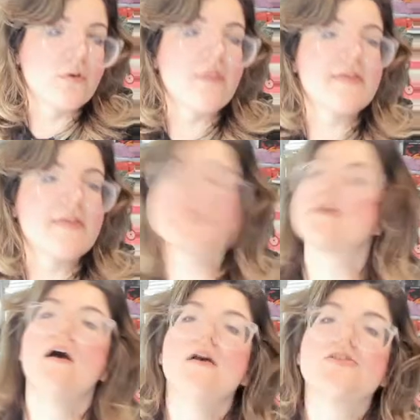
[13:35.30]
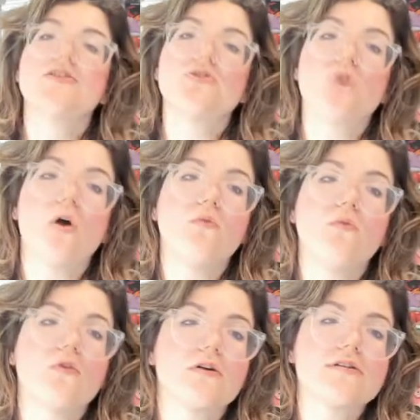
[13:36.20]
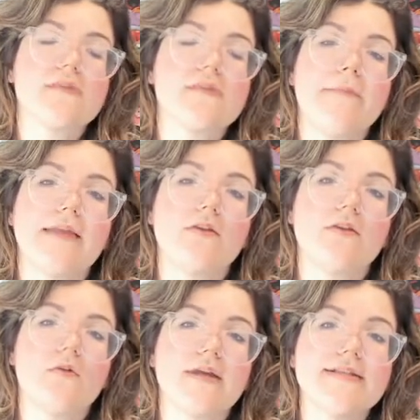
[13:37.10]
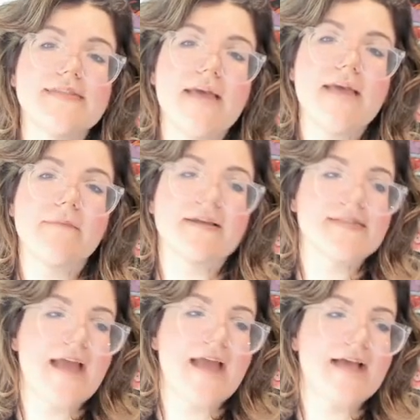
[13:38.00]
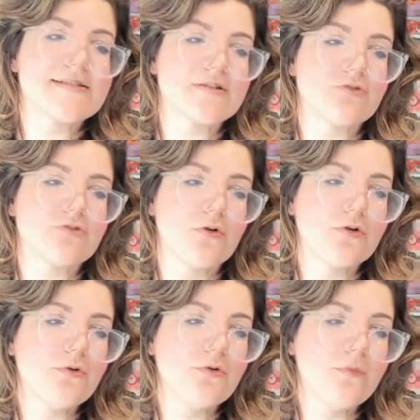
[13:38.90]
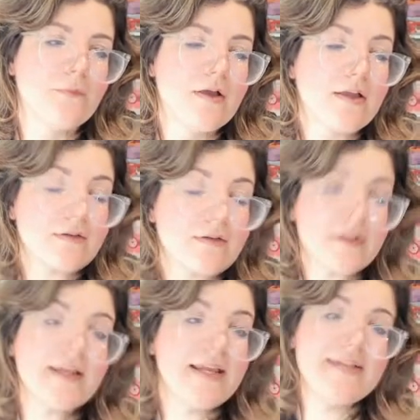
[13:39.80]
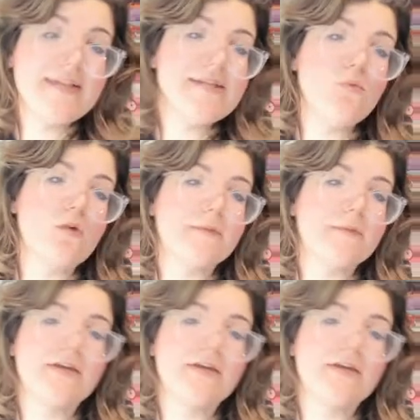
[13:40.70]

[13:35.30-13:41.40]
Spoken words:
this Star Wars Mandalorian set because it has Grogu. He did warn me, no